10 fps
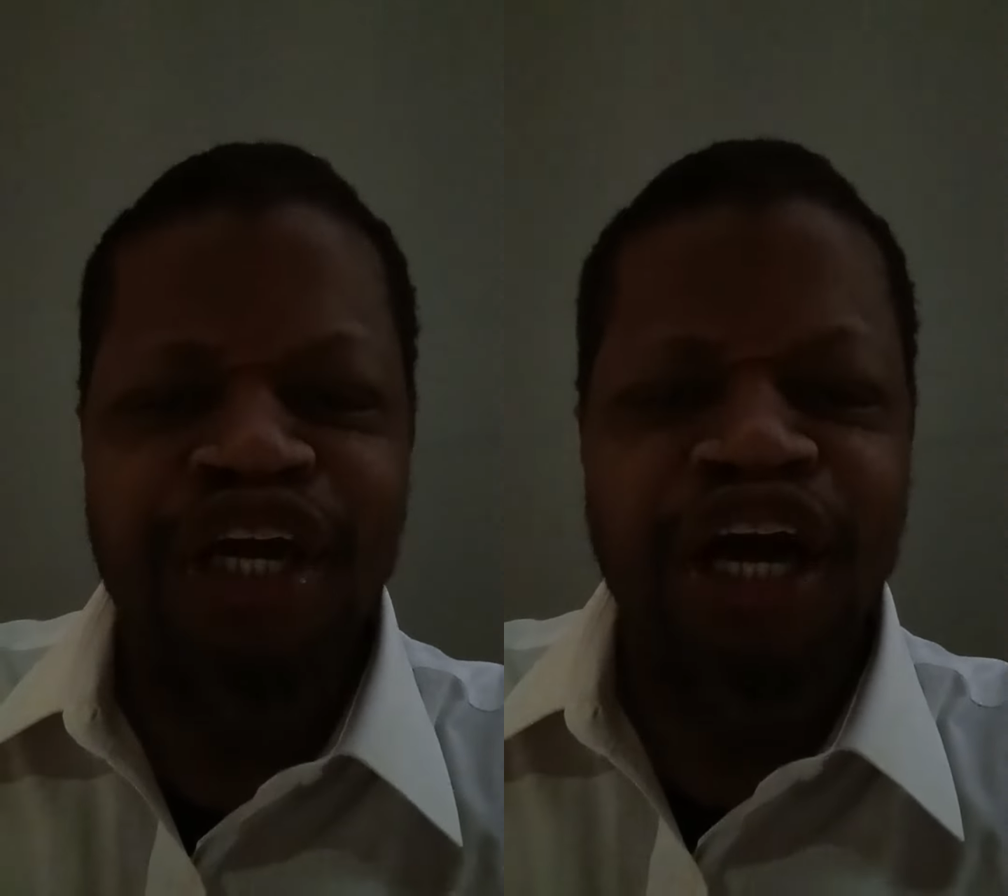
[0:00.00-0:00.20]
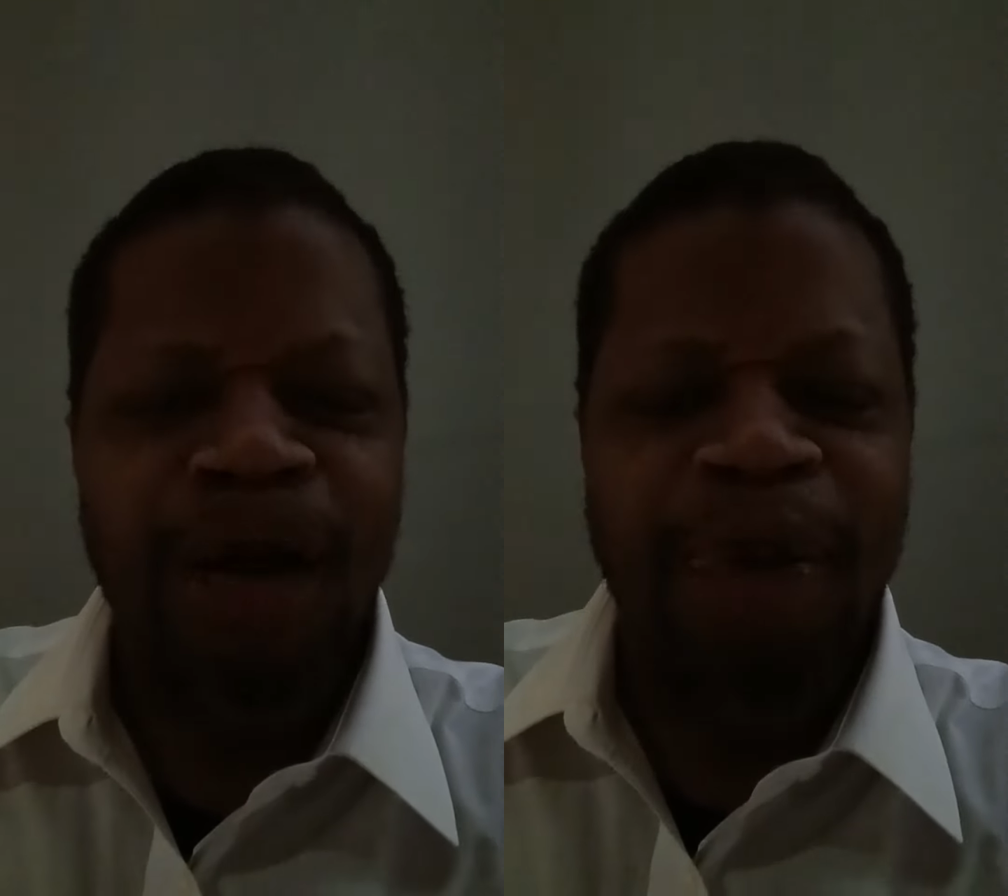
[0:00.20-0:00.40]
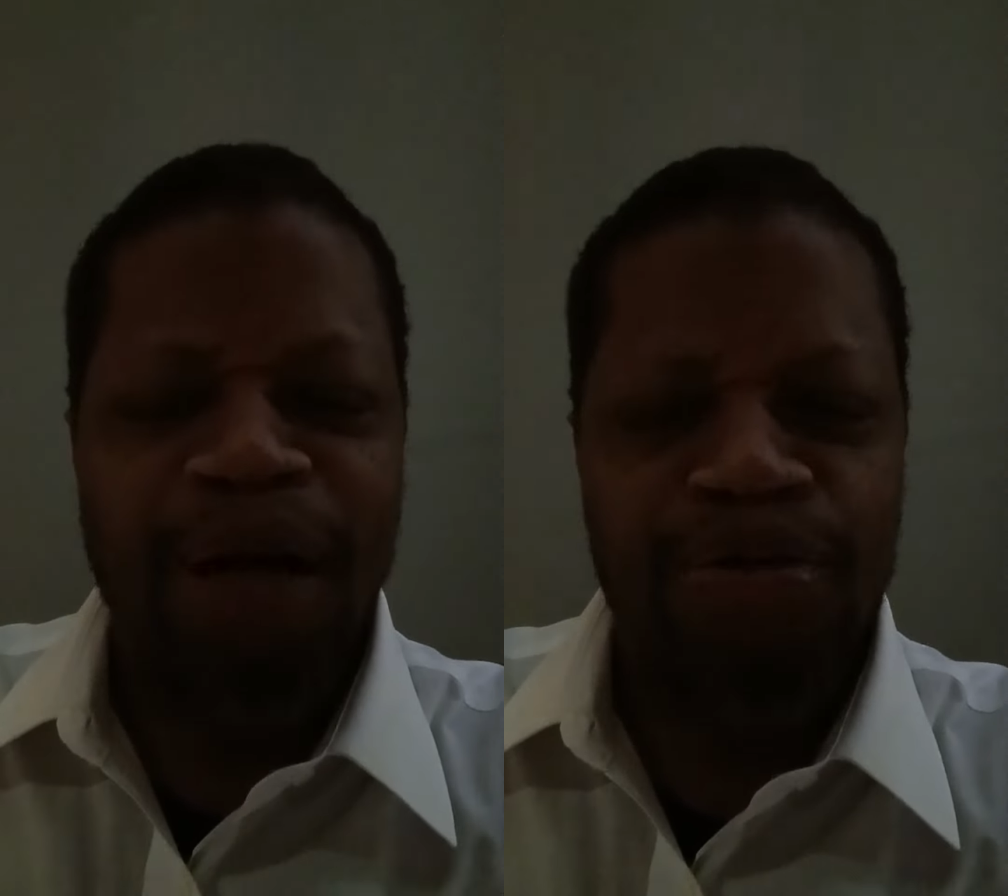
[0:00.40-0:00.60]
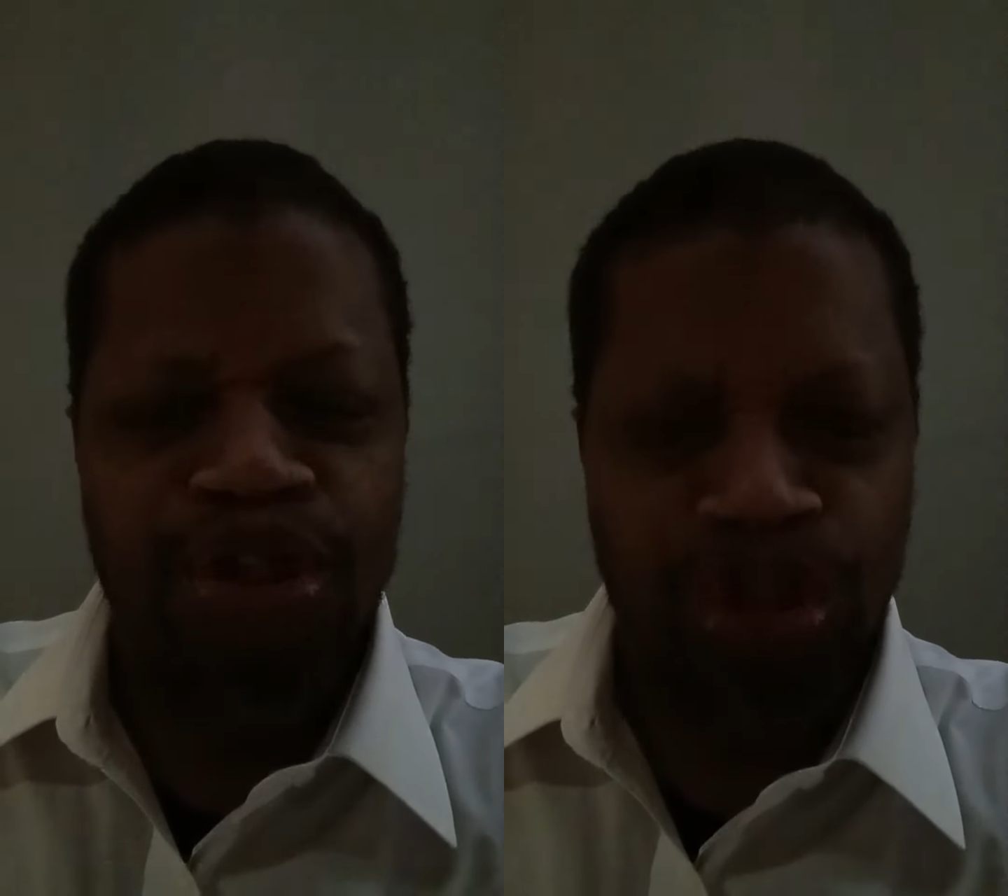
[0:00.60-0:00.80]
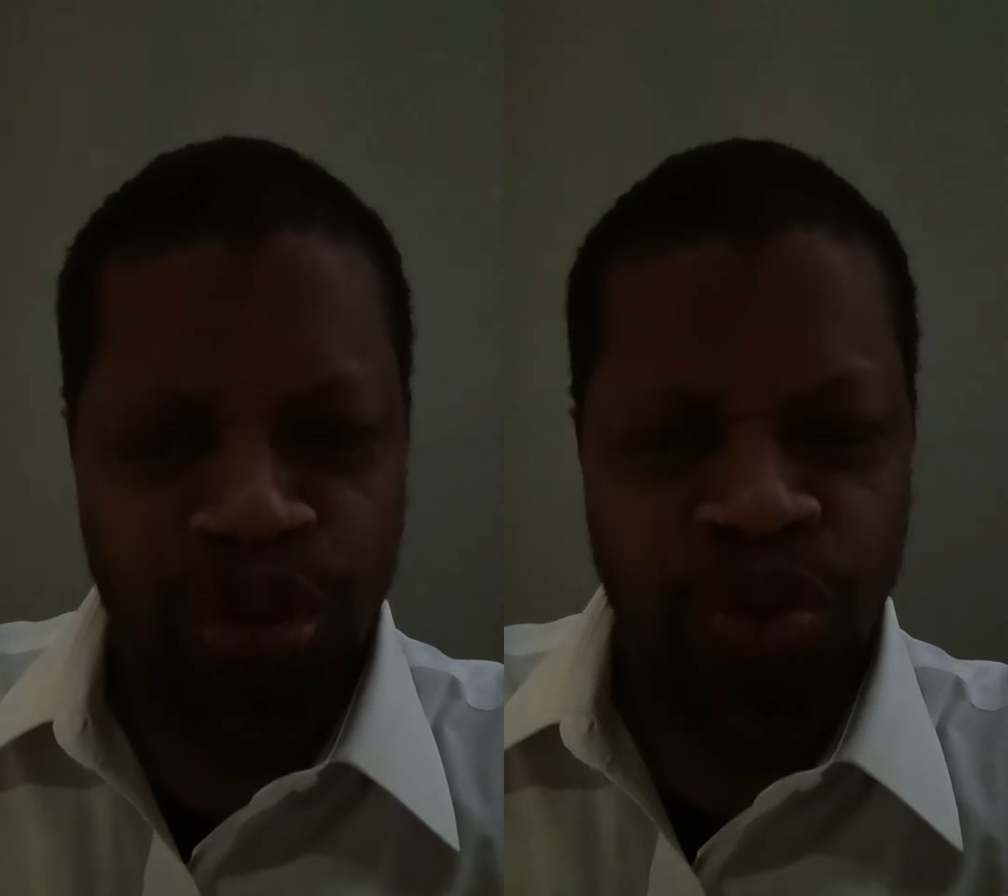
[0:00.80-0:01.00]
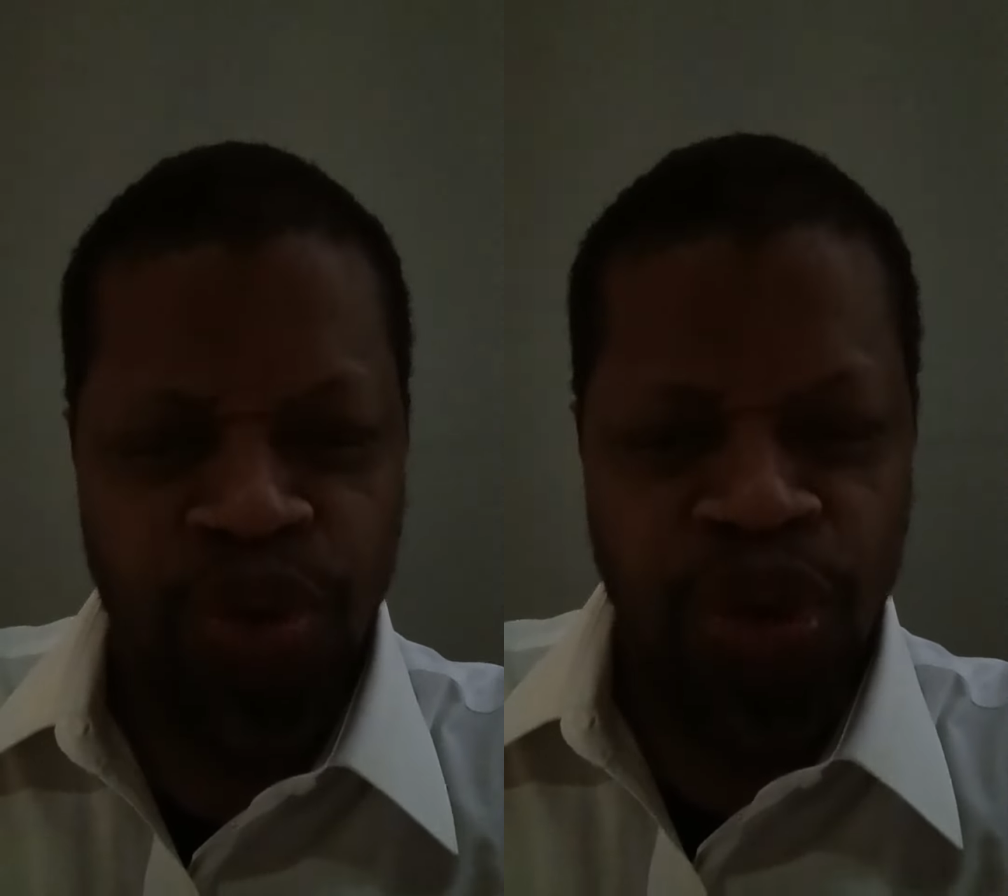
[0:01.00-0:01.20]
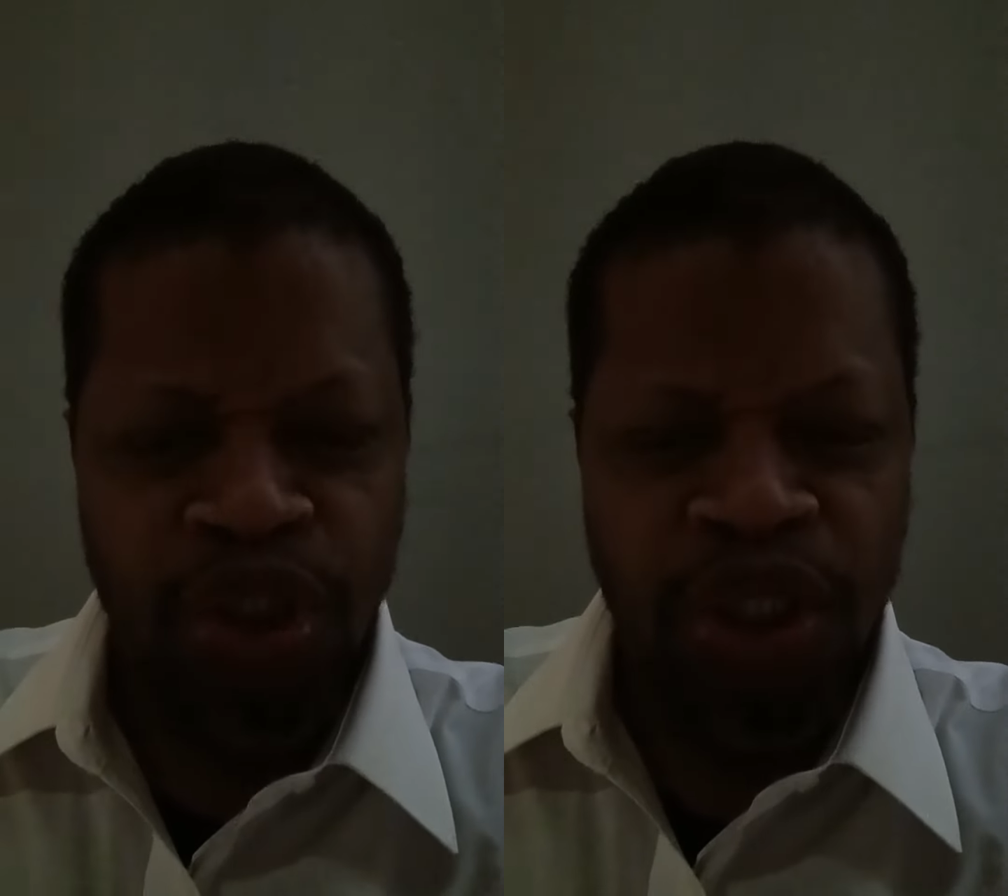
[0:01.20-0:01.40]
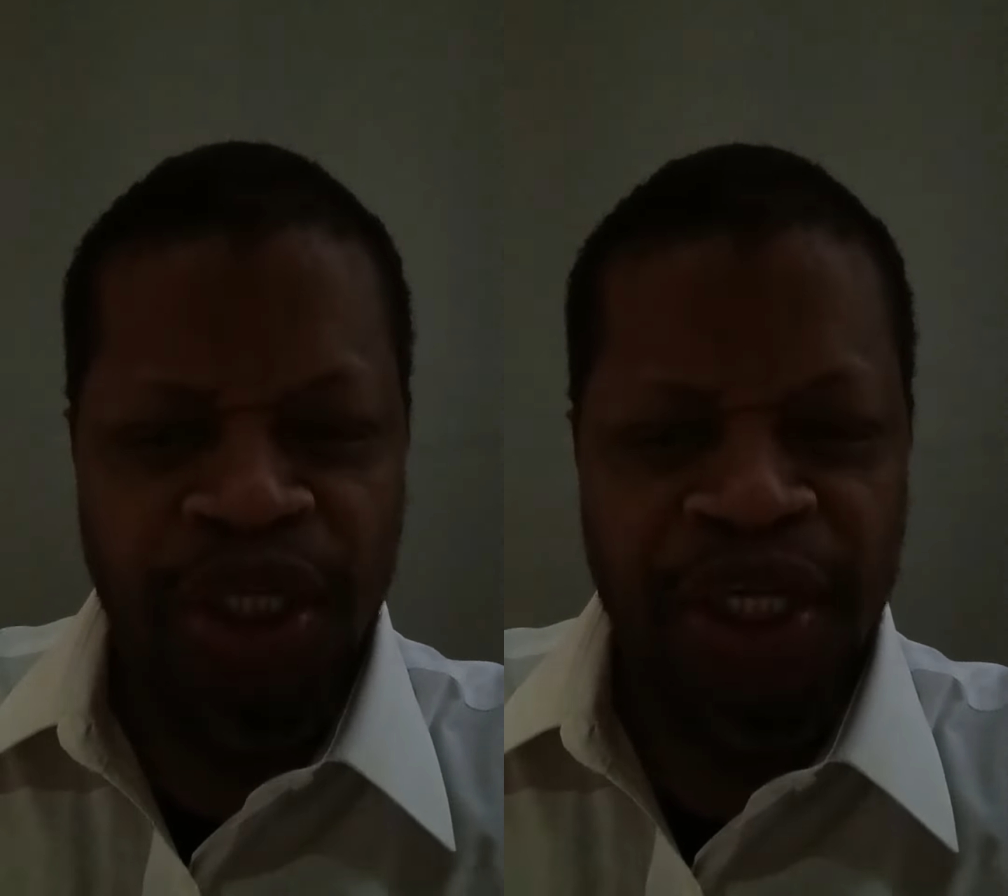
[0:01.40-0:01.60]
about you.
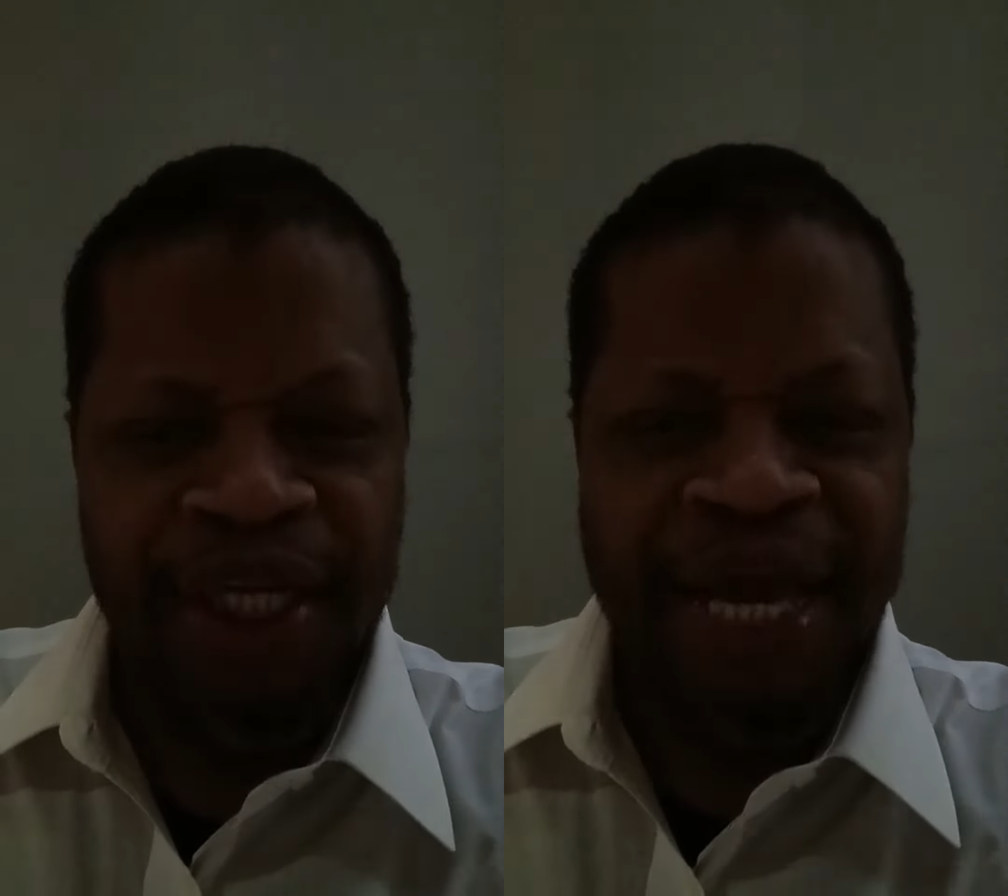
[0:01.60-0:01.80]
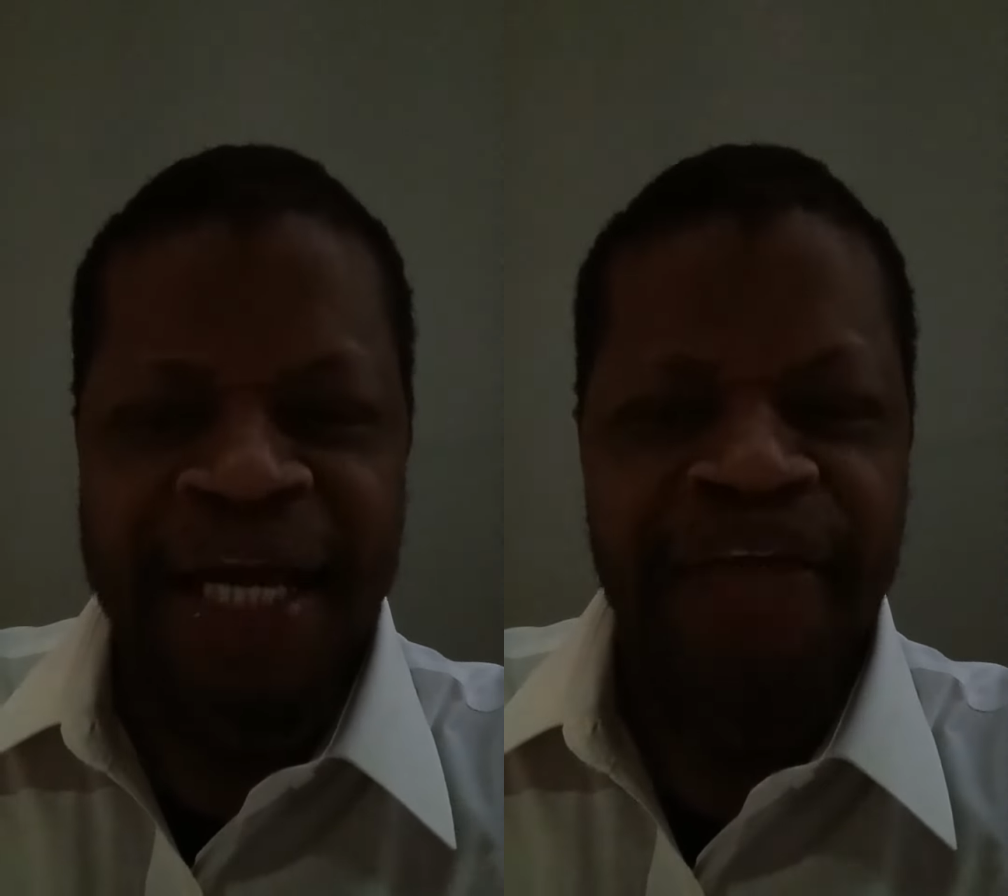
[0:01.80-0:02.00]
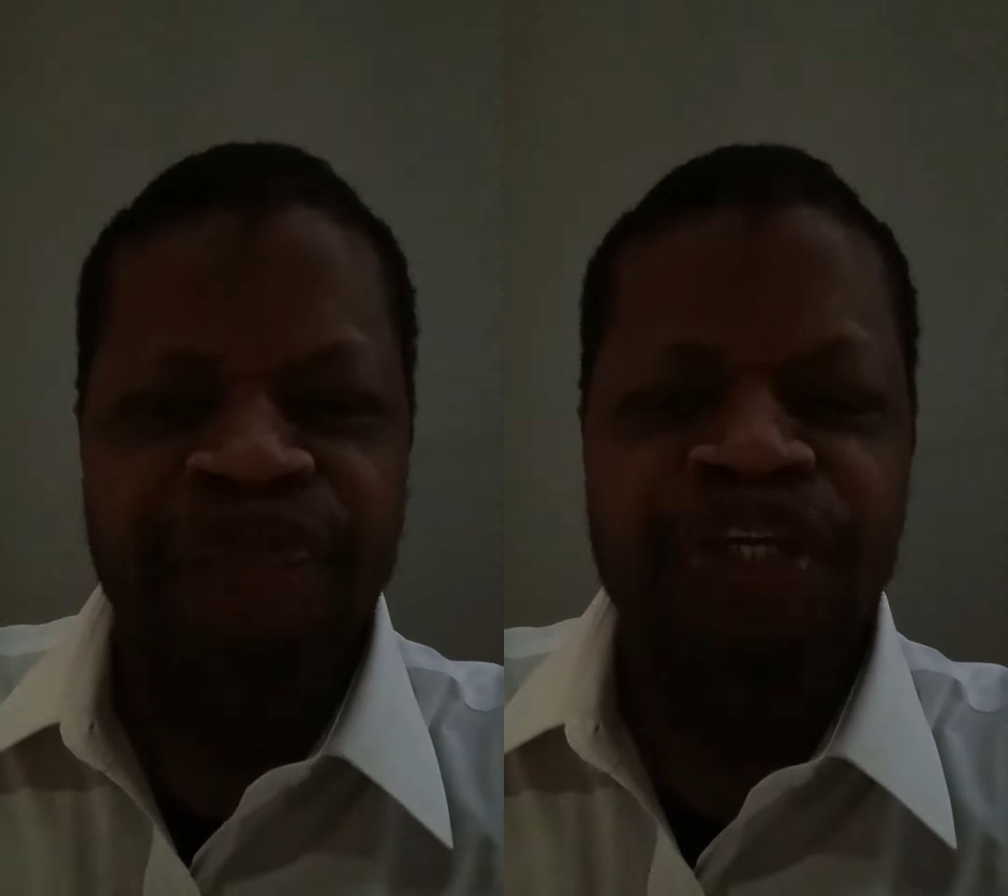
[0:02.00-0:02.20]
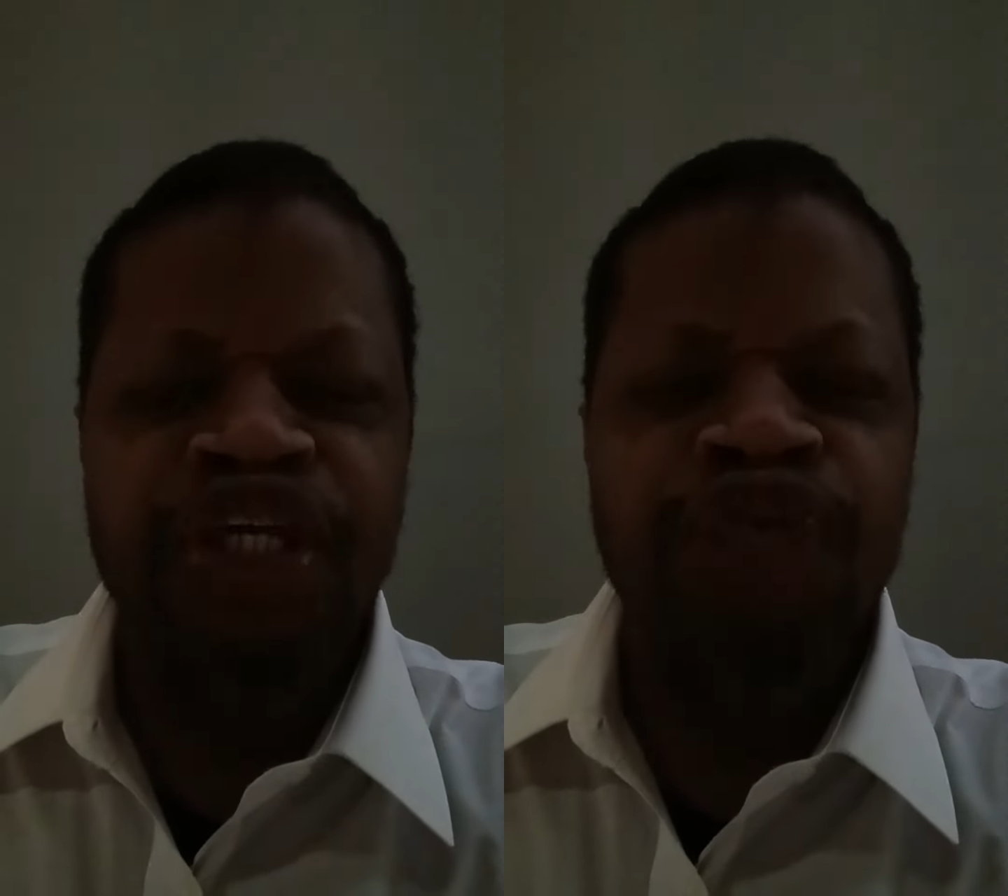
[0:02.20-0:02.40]
Not even your